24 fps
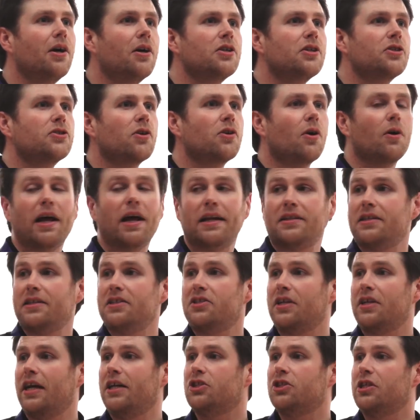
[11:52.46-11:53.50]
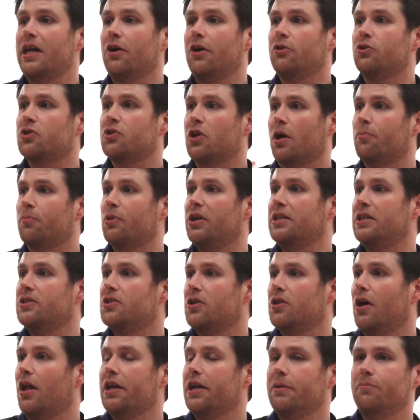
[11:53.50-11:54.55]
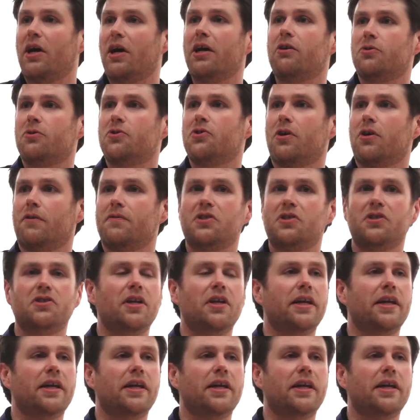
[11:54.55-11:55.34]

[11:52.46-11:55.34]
So at this stage now, you start installing microservices